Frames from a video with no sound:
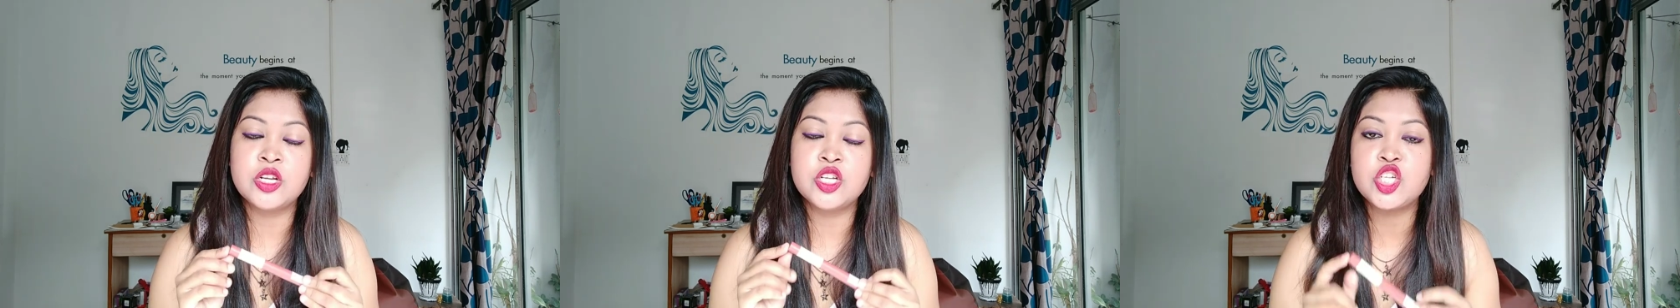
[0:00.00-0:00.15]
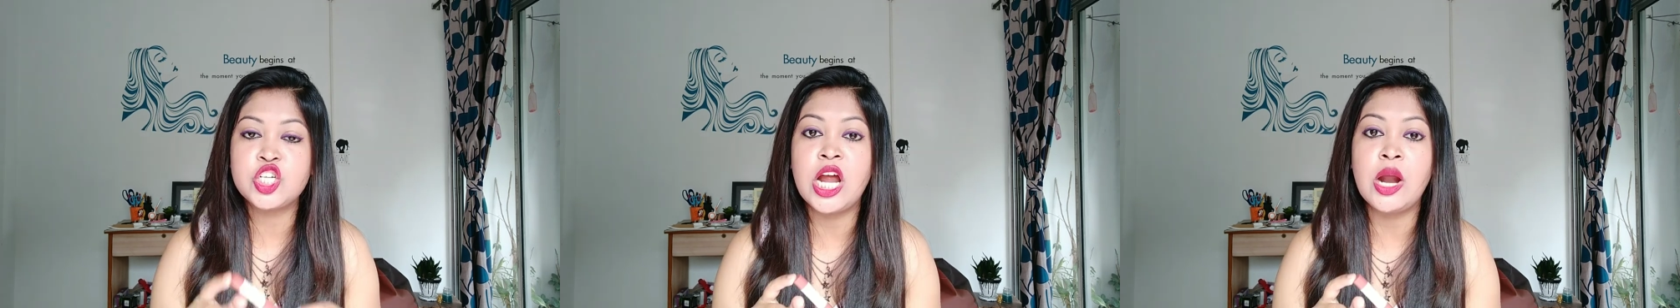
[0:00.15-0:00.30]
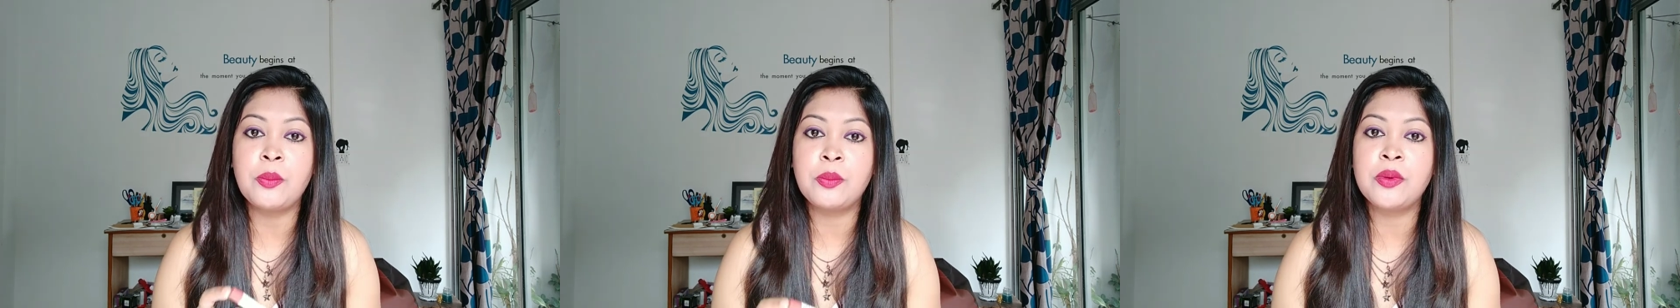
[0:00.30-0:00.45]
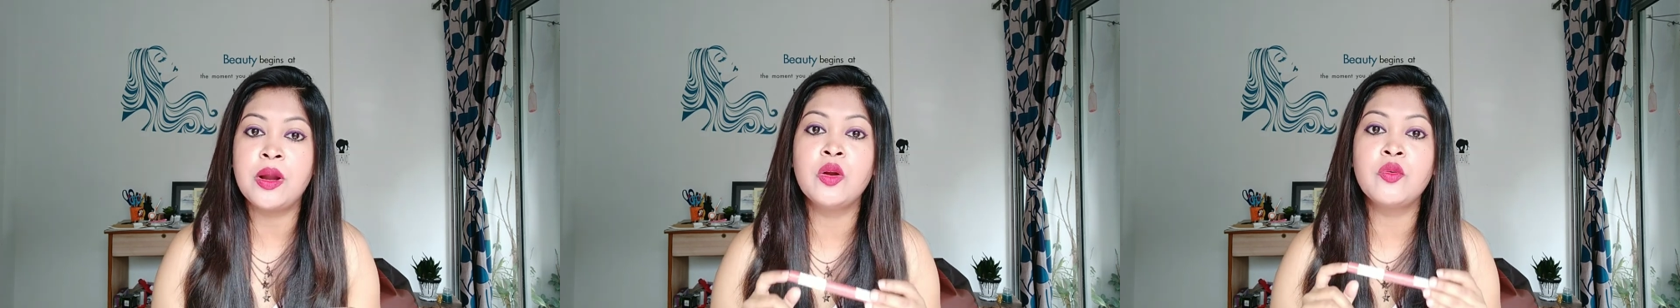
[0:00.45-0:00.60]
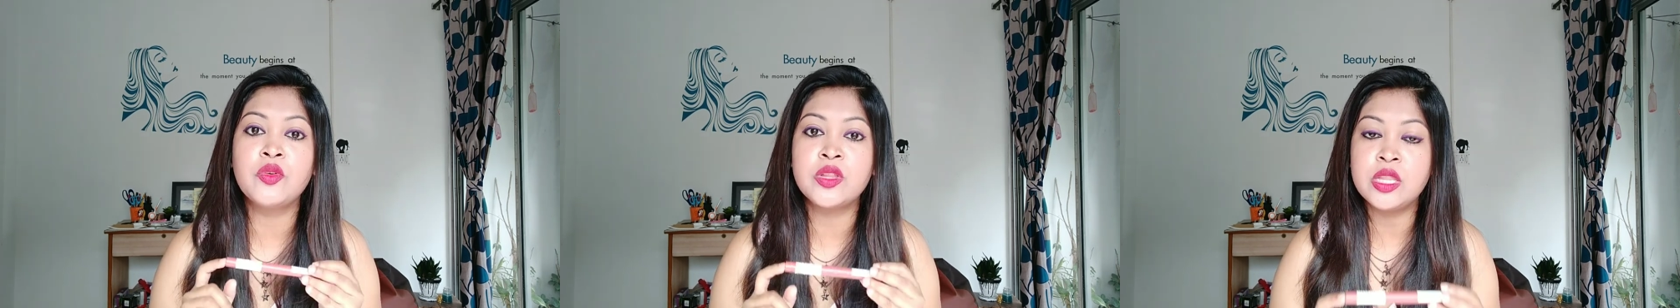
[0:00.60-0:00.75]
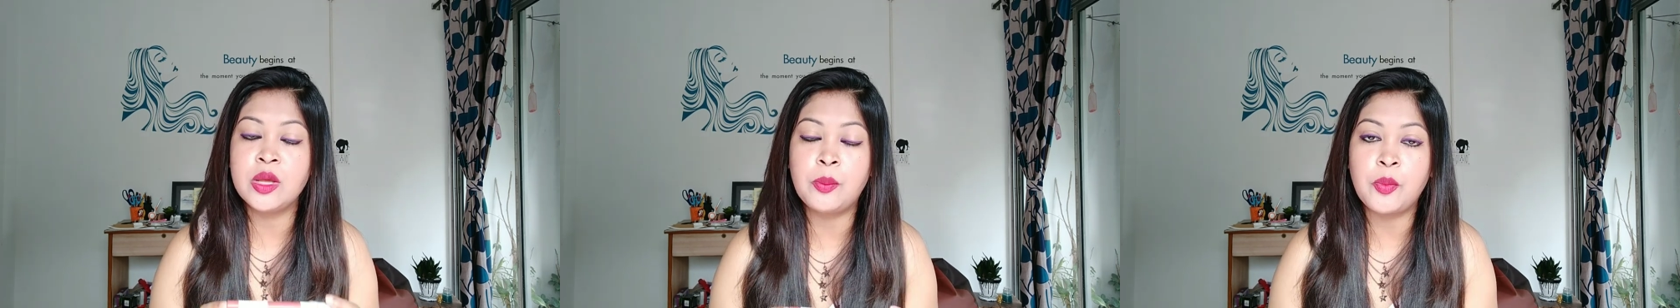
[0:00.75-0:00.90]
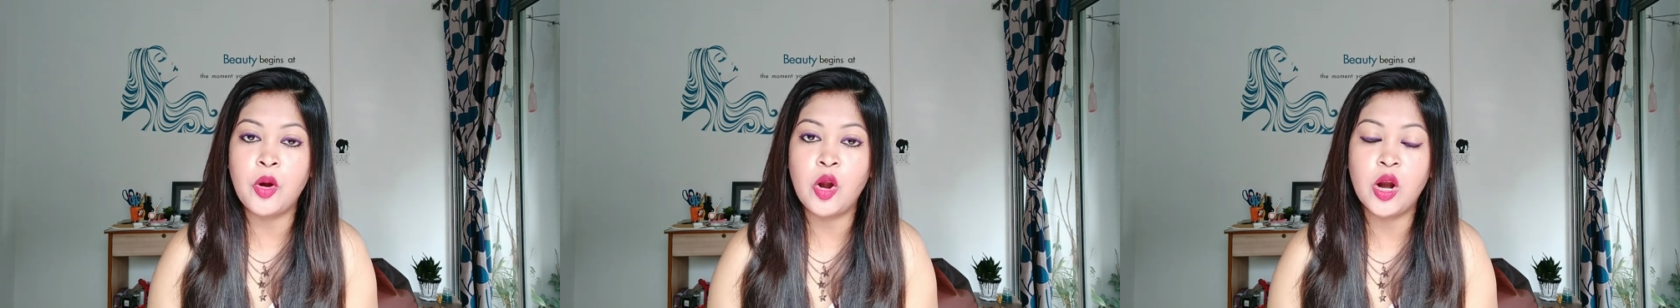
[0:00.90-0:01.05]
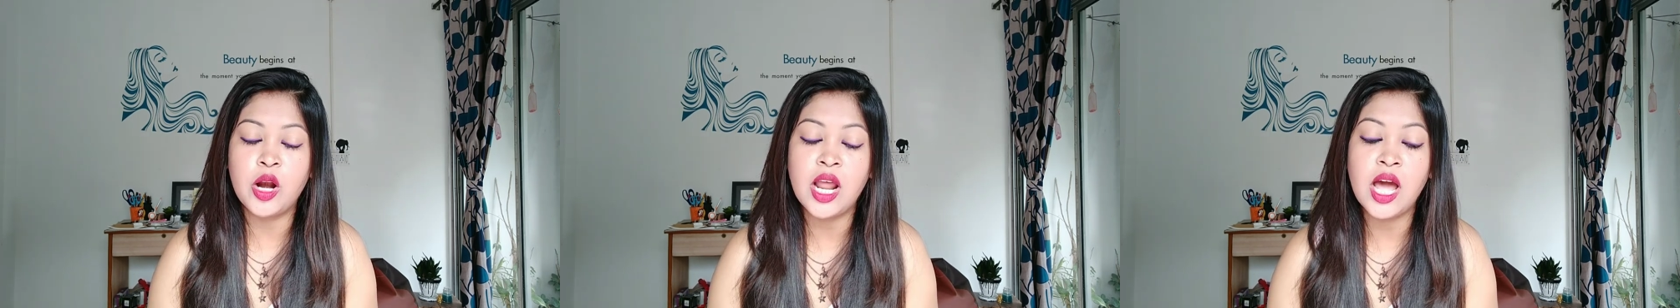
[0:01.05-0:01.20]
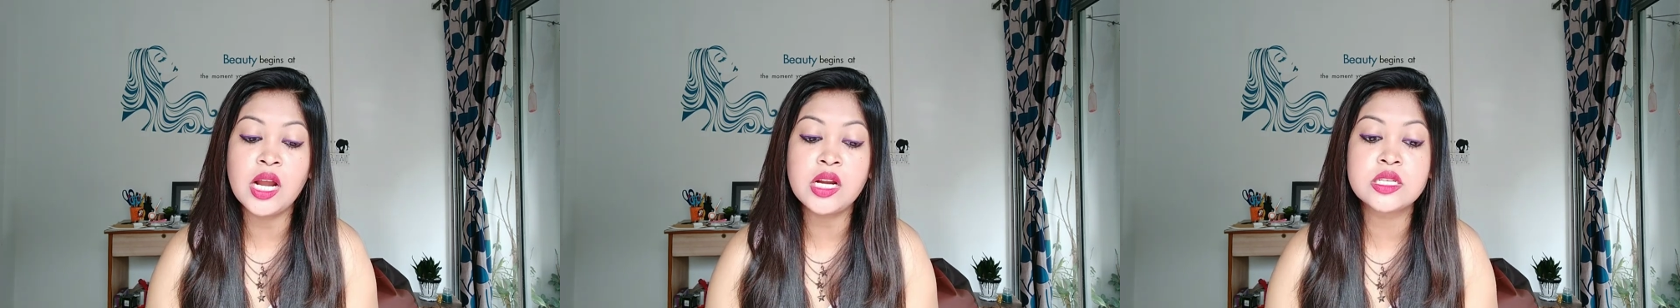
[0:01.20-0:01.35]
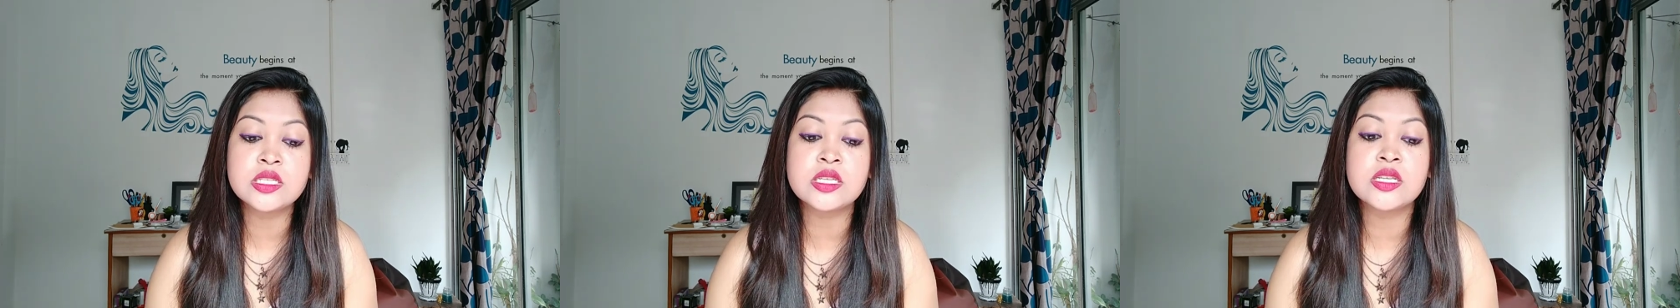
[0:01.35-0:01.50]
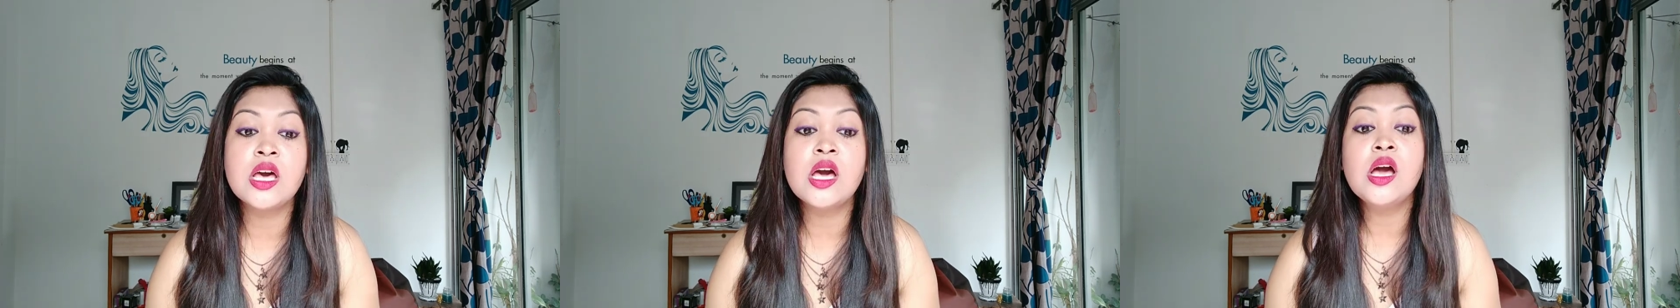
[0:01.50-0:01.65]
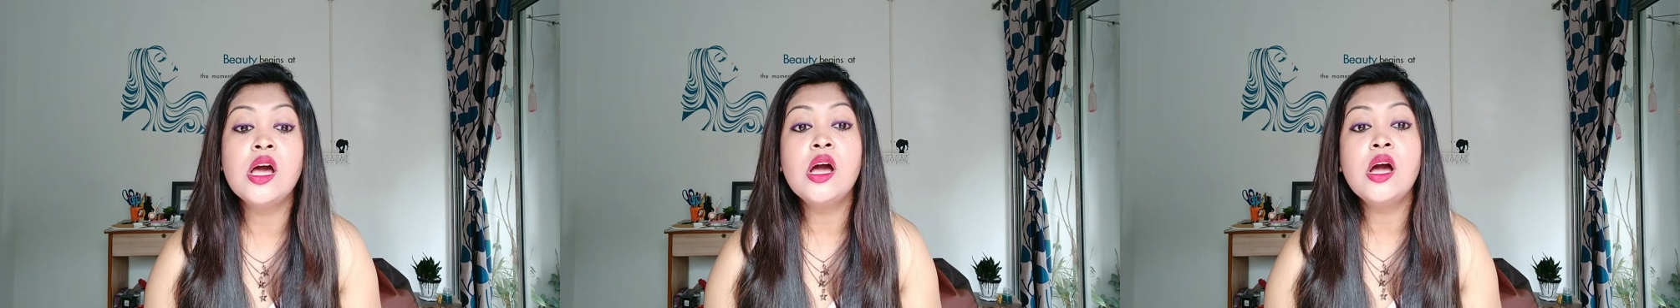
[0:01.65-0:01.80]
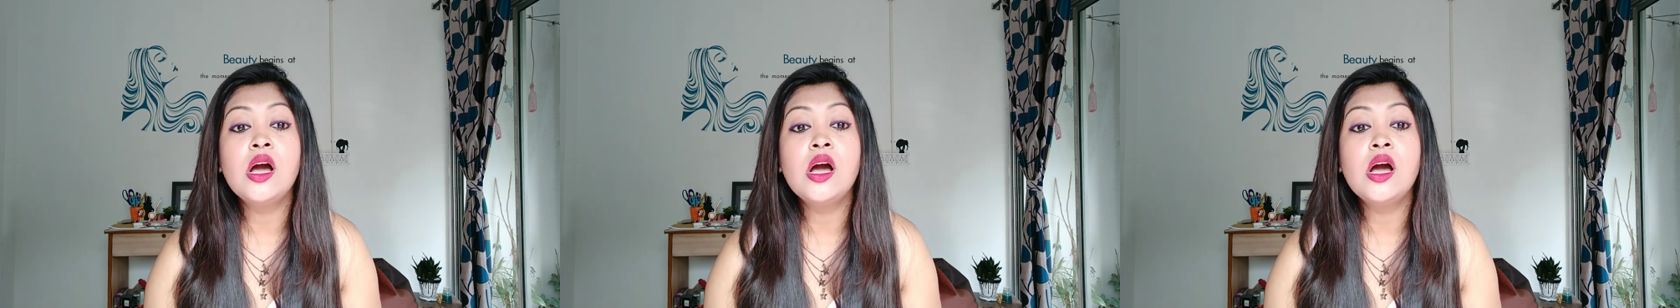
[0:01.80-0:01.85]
sharpener with the product.